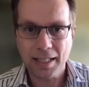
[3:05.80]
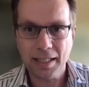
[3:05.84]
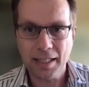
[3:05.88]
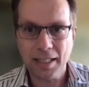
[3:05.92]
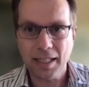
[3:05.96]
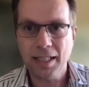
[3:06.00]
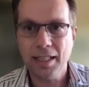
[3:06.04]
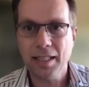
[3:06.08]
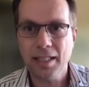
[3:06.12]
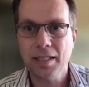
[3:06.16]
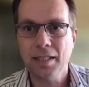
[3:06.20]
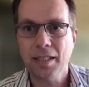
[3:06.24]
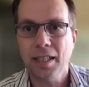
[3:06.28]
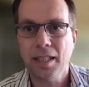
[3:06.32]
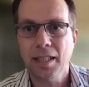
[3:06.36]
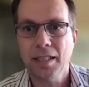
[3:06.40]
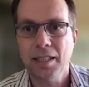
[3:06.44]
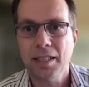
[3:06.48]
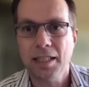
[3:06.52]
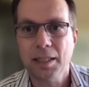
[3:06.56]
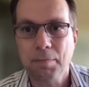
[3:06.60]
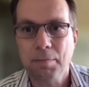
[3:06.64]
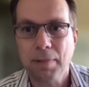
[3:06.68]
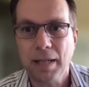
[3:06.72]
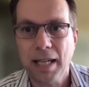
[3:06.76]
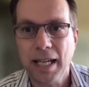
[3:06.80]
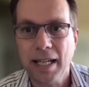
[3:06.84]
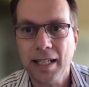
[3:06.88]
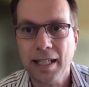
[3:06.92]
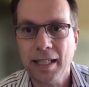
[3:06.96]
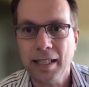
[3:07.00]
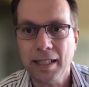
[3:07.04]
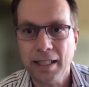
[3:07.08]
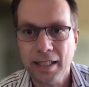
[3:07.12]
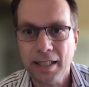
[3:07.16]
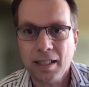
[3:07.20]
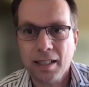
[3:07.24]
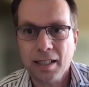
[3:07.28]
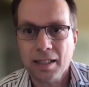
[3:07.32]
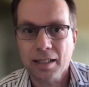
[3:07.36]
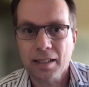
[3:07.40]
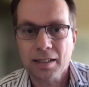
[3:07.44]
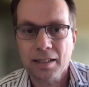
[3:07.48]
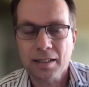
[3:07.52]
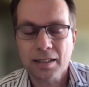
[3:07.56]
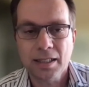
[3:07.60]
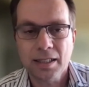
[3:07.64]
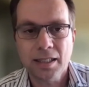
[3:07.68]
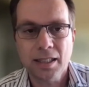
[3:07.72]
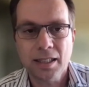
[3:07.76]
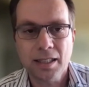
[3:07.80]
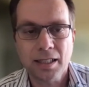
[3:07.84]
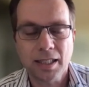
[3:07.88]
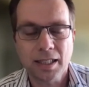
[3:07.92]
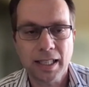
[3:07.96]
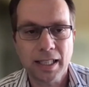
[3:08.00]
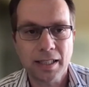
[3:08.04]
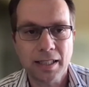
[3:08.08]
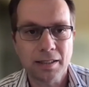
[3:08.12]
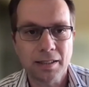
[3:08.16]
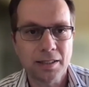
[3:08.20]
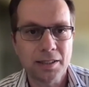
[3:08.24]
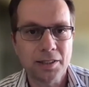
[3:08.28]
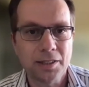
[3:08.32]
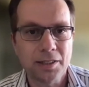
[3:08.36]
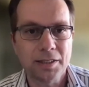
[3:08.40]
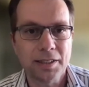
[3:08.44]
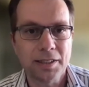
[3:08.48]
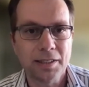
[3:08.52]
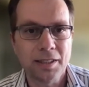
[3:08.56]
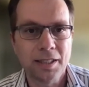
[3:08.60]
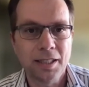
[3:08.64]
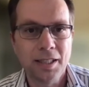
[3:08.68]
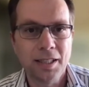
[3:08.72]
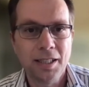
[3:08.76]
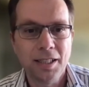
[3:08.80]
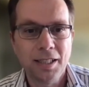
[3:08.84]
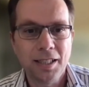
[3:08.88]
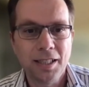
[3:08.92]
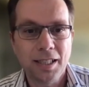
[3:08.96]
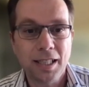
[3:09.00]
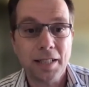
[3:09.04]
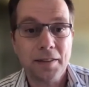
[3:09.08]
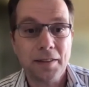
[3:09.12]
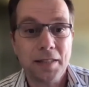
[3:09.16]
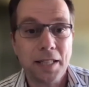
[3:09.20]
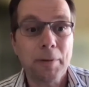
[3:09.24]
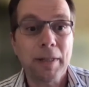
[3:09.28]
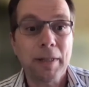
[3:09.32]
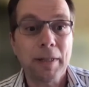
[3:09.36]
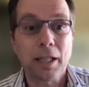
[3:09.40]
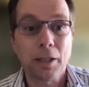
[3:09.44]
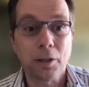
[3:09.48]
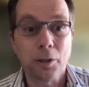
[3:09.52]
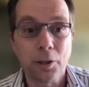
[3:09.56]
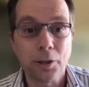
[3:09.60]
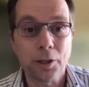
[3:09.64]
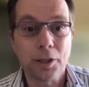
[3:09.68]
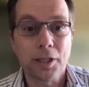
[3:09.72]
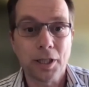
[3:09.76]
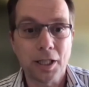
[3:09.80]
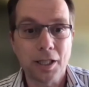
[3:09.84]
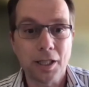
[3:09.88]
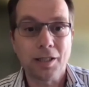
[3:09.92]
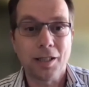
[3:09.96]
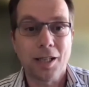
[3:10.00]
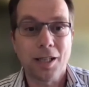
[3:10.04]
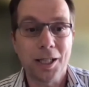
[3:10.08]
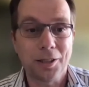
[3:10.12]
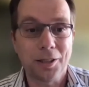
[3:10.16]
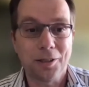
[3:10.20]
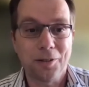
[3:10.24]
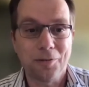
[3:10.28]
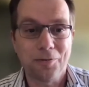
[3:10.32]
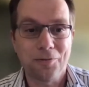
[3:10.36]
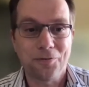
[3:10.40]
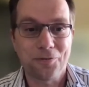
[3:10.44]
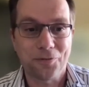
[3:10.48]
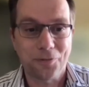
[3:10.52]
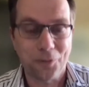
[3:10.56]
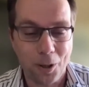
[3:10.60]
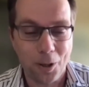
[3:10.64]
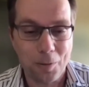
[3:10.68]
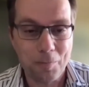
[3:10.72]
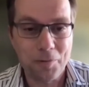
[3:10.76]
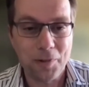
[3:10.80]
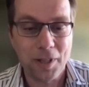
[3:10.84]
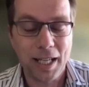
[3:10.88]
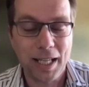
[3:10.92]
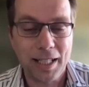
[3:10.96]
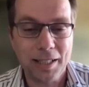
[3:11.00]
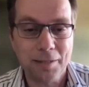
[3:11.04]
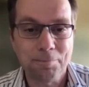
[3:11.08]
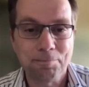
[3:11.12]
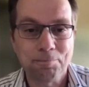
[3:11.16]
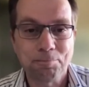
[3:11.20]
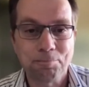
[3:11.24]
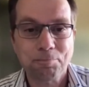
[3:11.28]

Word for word: in, in Spain and in other, in other countries. And I think we can learn a lot from that.